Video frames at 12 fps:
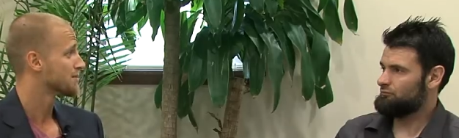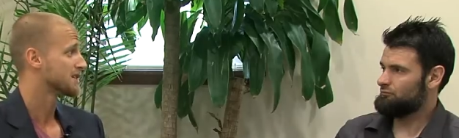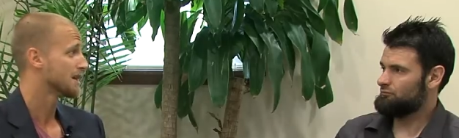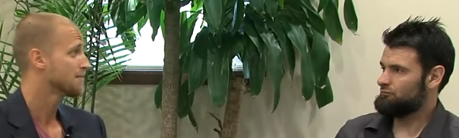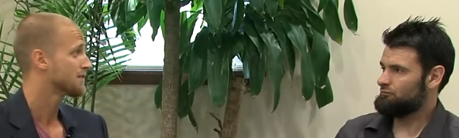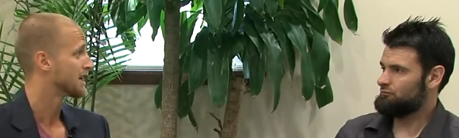
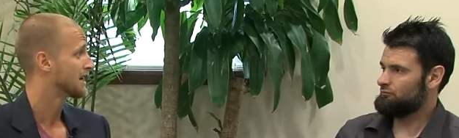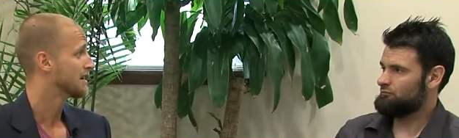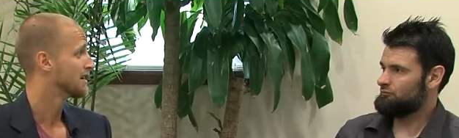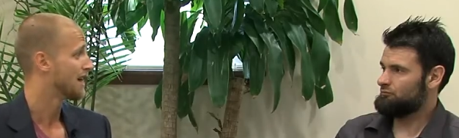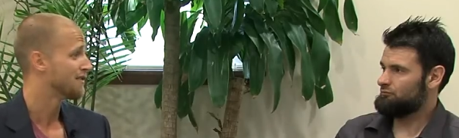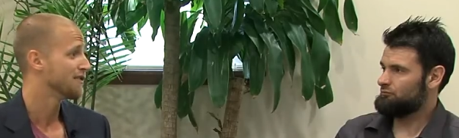Speaker 1: something,
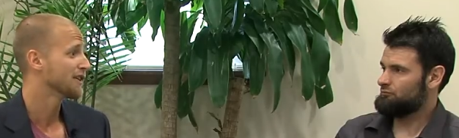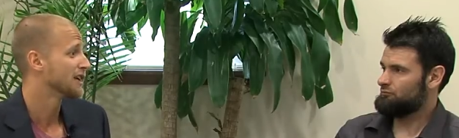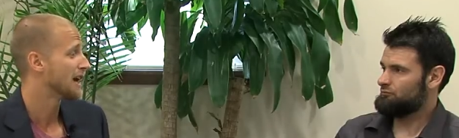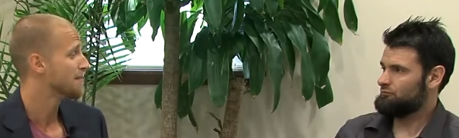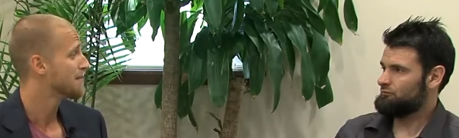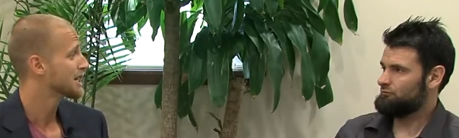I figured
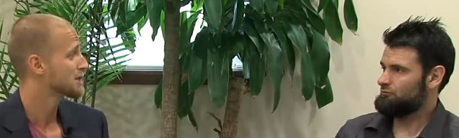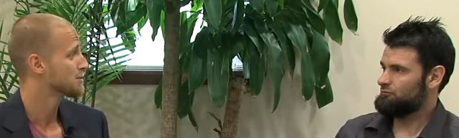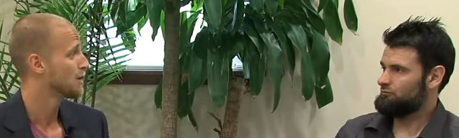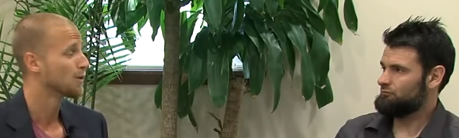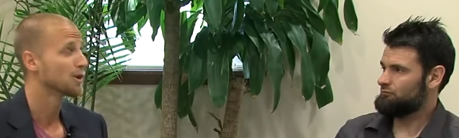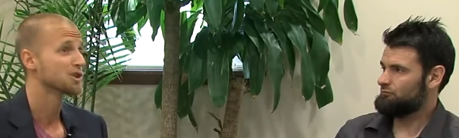I might as
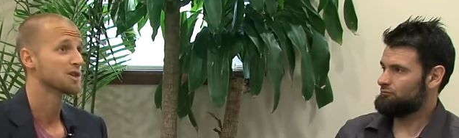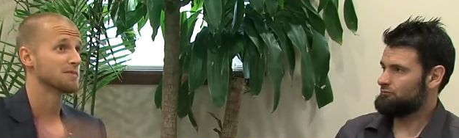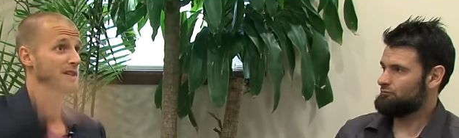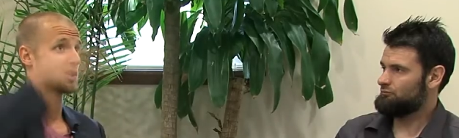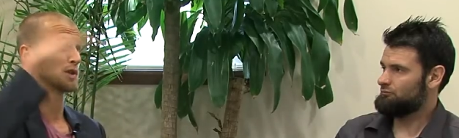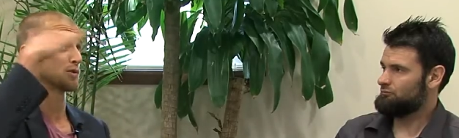well worship
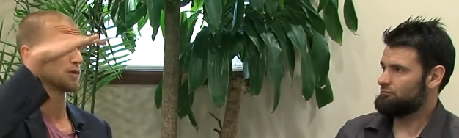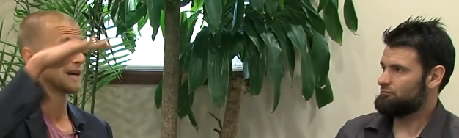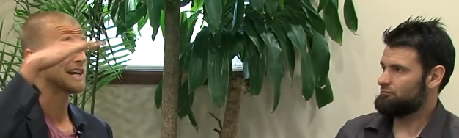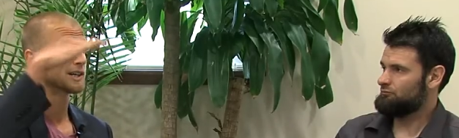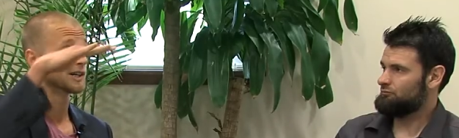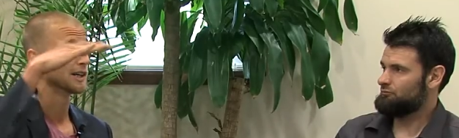the
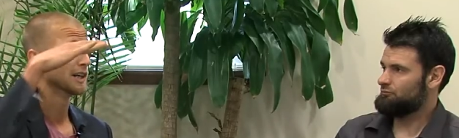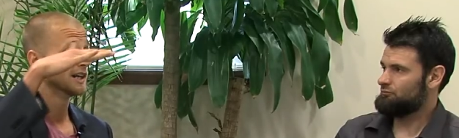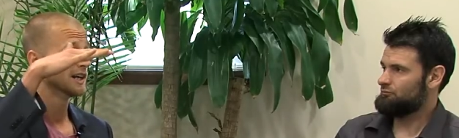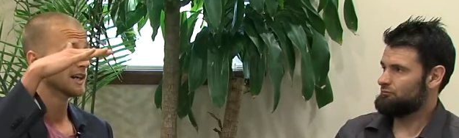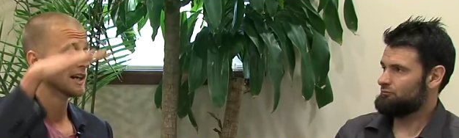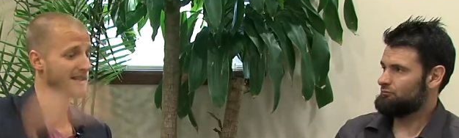Creator
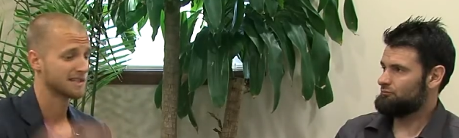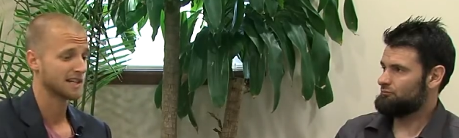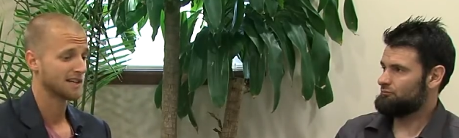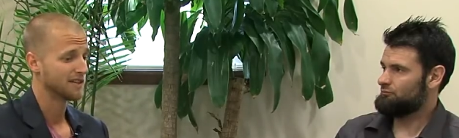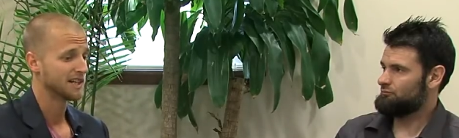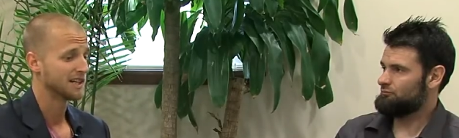
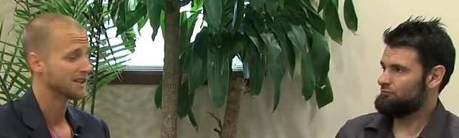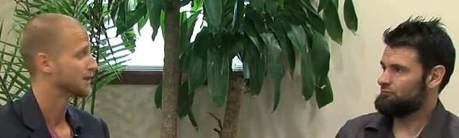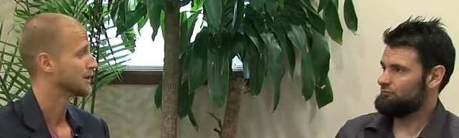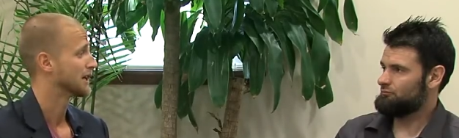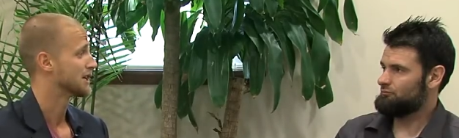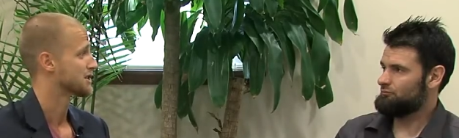instead of any of the
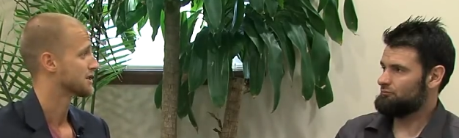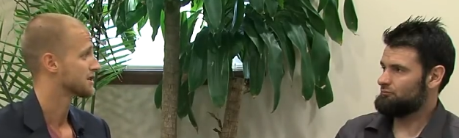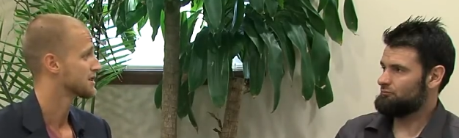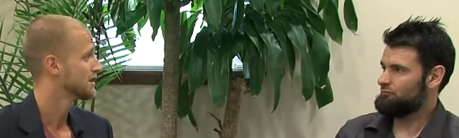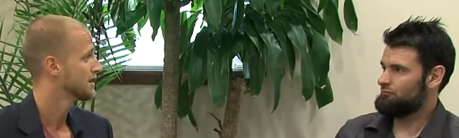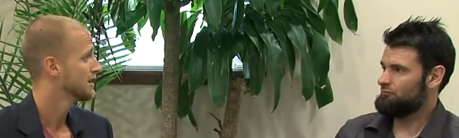
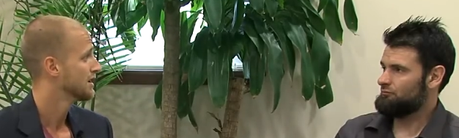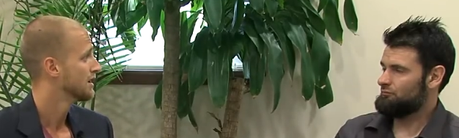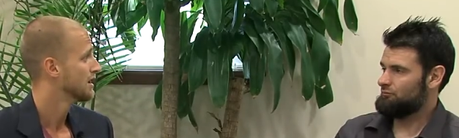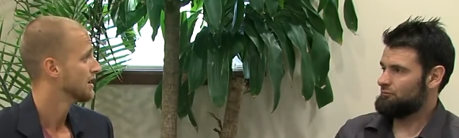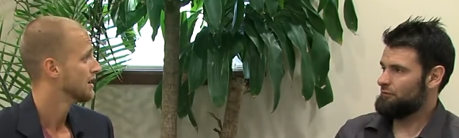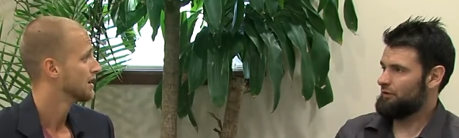creations.
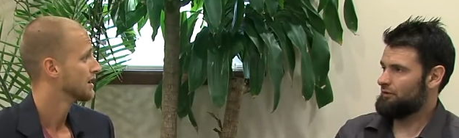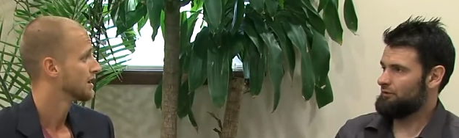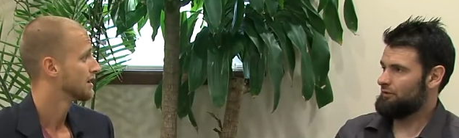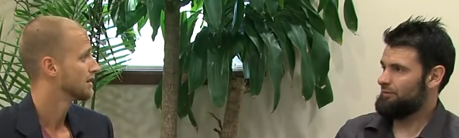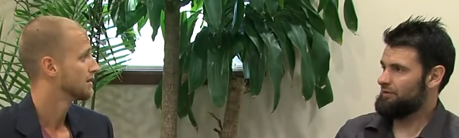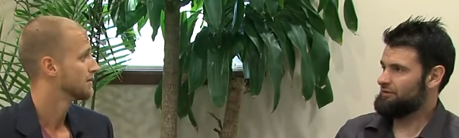
Speaker 2: Yeah,
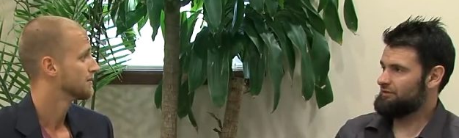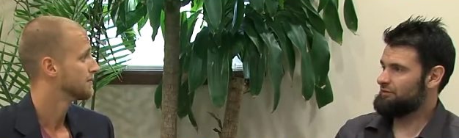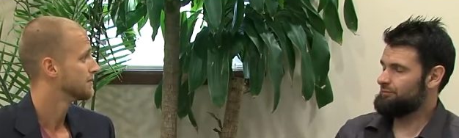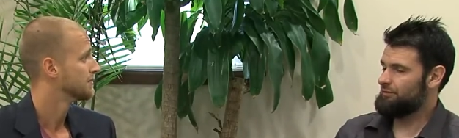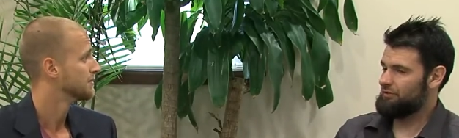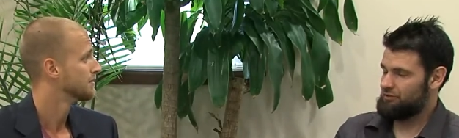that makes sense,
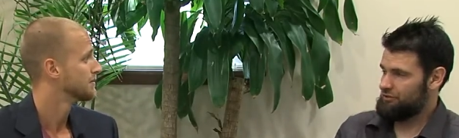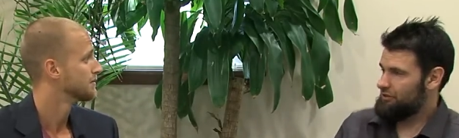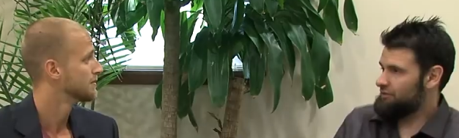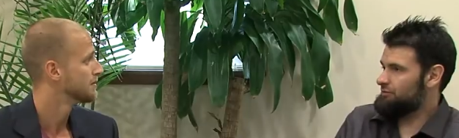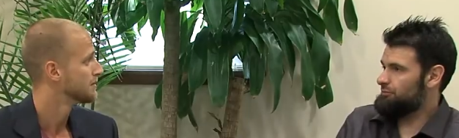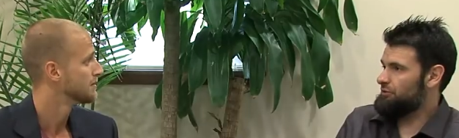because
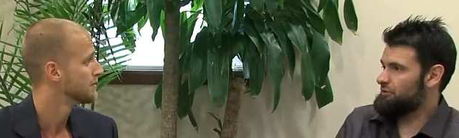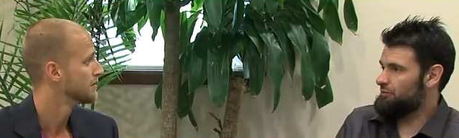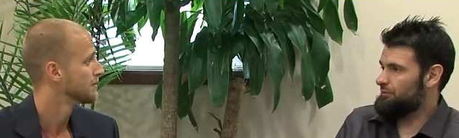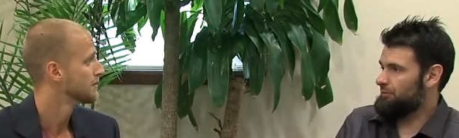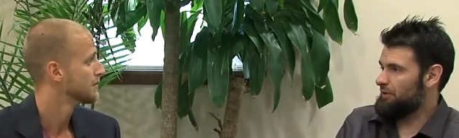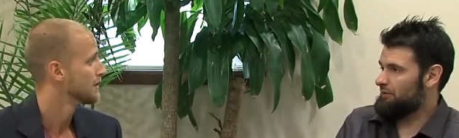Jesus, peace be
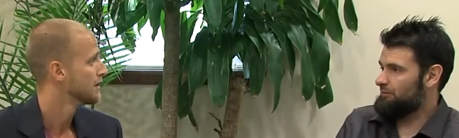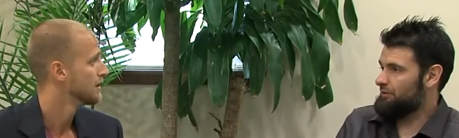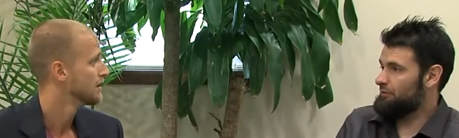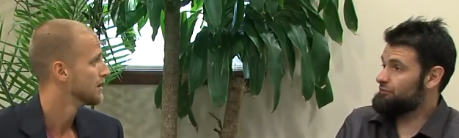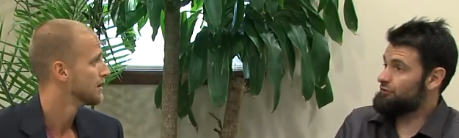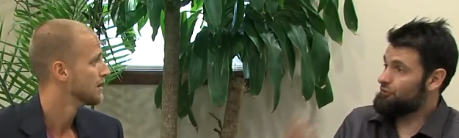upon Him,
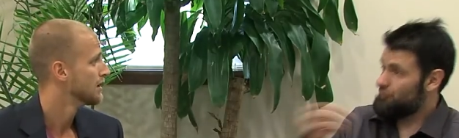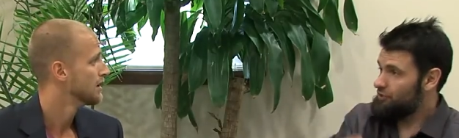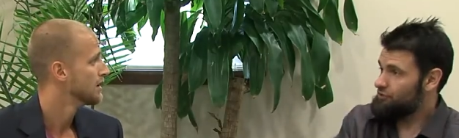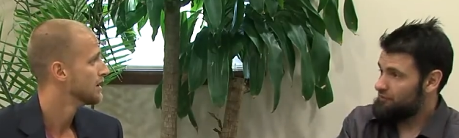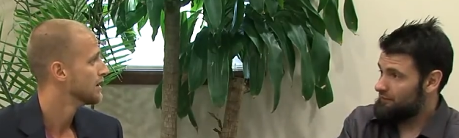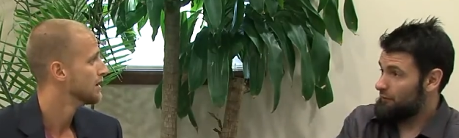He was the
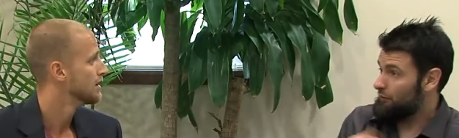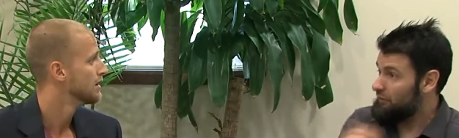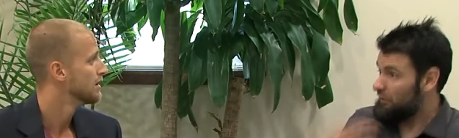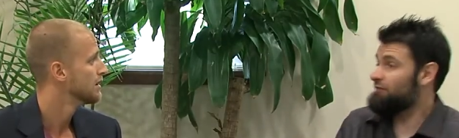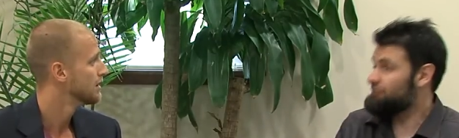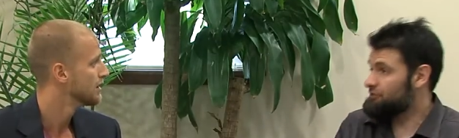creation of God. We
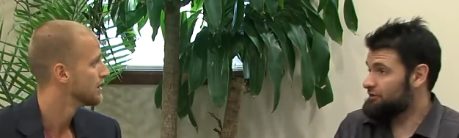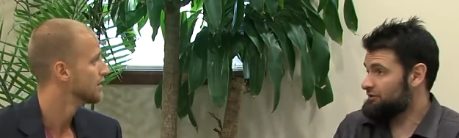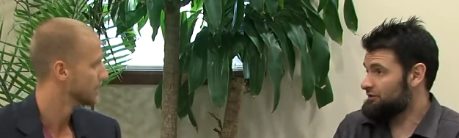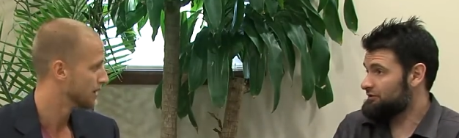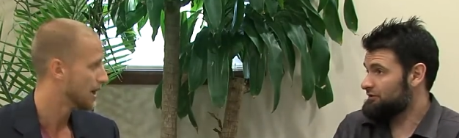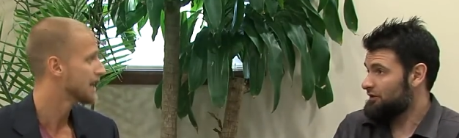love
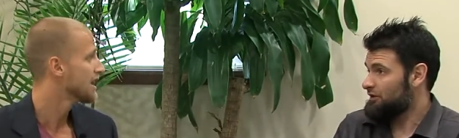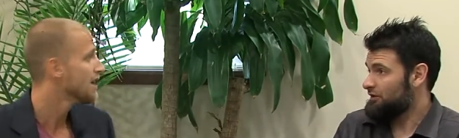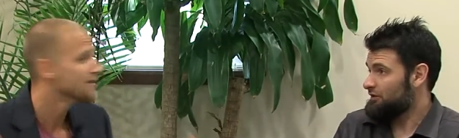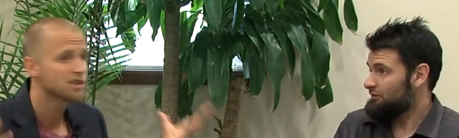Jesus. I love